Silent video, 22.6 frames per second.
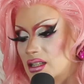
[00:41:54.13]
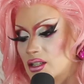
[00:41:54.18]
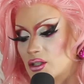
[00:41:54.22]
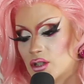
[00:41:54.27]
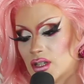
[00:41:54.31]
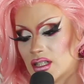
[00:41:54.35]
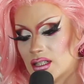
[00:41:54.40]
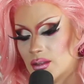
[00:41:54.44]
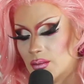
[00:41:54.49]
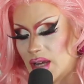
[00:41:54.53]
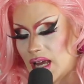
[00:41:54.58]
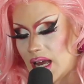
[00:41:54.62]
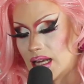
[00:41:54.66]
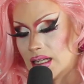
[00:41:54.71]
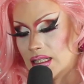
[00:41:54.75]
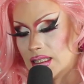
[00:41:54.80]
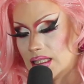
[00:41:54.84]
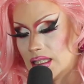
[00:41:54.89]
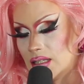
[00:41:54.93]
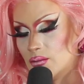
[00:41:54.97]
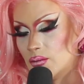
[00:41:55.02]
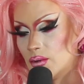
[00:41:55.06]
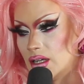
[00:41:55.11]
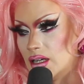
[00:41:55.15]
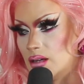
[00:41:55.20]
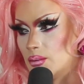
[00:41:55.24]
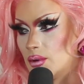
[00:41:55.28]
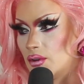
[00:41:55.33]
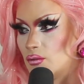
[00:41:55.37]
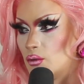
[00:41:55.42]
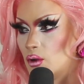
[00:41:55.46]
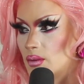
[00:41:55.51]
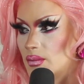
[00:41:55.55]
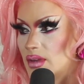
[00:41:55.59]
the tricks and we hadn't seen Rita
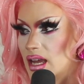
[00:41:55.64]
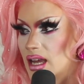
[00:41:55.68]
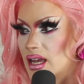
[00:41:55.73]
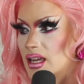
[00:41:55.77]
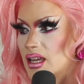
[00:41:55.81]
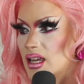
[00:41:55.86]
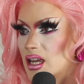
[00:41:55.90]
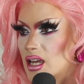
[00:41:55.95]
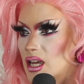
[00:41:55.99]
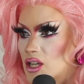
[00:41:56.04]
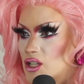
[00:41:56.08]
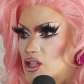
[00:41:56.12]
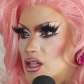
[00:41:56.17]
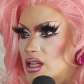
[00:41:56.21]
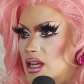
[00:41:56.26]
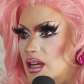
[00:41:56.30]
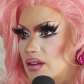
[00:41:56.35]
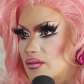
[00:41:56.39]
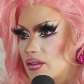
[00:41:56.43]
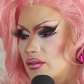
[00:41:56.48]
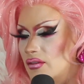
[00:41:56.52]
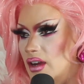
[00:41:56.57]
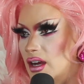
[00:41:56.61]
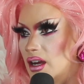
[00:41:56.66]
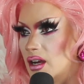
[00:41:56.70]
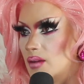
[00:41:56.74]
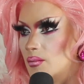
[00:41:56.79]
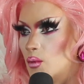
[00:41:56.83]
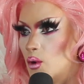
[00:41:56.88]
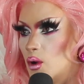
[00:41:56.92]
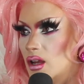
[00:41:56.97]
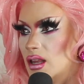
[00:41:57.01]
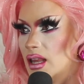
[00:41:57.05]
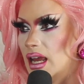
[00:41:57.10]
perform yet. And she gave a very
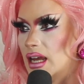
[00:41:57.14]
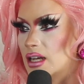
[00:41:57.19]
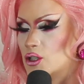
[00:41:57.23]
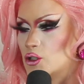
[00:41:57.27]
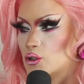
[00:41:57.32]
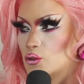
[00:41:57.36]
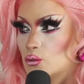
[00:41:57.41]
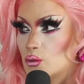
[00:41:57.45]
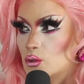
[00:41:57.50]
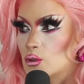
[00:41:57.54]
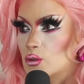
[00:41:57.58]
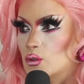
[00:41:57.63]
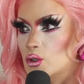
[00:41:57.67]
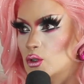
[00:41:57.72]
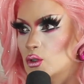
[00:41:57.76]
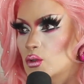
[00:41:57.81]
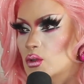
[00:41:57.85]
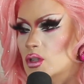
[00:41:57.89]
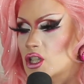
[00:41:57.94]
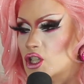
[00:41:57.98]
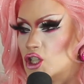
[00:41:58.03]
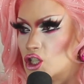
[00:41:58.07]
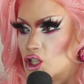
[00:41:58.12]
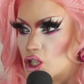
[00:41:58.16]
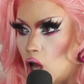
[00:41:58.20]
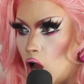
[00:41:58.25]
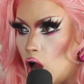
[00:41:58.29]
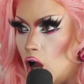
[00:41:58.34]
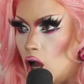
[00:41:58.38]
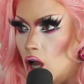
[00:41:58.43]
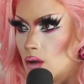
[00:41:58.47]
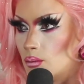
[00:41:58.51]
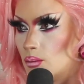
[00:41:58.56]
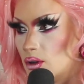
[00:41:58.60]
more like true to the
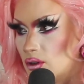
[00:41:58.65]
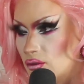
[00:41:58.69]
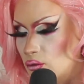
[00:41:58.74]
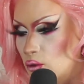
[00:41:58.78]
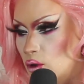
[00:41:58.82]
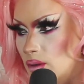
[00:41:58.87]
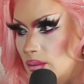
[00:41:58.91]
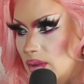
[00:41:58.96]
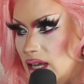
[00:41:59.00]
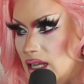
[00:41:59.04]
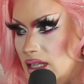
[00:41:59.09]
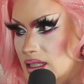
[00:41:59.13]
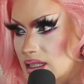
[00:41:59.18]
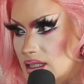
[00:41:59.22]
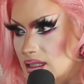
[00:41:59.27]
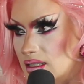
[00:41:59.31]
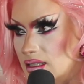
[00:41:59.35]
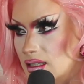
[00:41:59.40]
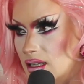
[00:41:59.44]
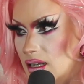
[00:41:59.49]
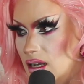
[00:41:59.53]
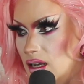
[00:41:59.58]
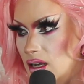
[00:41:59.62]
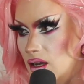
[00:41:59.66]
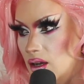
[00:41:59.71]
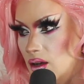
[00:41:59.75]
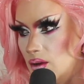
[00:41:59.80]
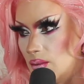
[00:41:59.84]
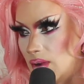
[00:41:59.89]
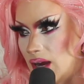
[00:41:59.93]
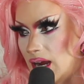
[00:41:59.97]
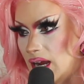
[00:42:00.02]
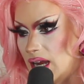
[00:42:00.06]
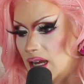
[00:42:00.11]
song performance.
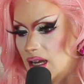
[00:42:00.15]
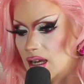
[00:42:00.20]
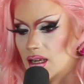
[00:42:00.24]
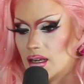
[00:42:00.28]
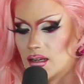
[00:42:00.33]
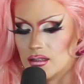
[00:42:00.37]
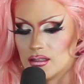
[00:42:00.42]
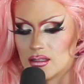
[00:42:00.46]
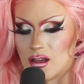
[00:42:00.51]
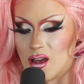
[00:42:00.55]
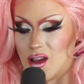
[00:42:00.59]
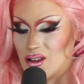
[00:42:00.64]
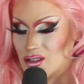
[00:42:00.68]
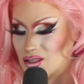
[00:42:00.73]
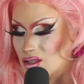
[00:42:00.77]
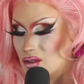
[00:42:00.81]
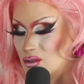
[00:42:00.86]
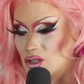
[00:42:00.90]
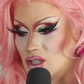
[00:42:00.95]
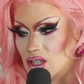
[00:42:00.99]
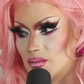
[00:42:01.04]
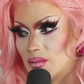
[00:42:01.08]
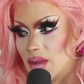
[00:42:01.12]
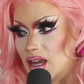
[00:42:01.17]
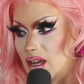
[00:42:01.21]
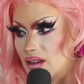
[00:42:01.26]
Right. And also she may